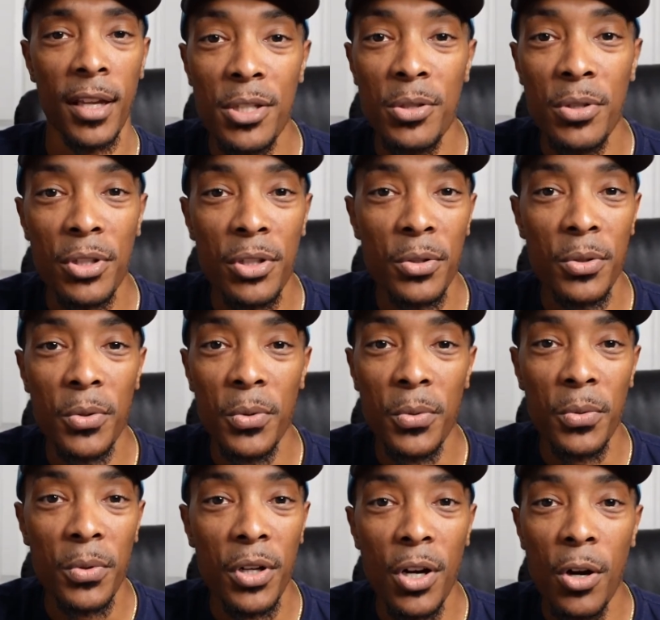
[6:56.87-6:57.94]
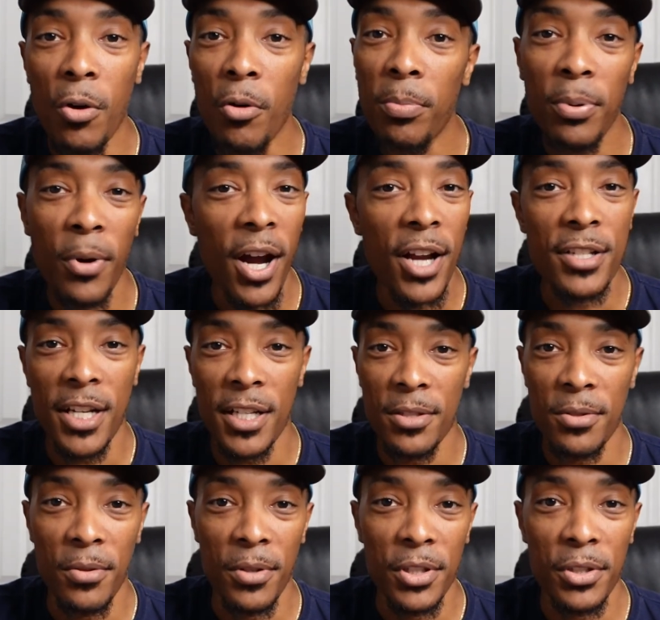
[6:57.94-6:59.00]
You could do whole projects on.